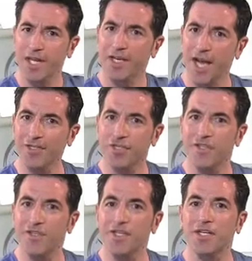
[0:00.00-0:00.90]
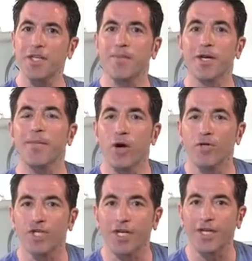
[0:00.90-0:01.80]
not just physically, but
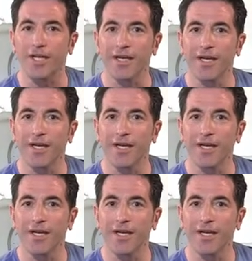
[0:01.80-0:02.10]
emotionally.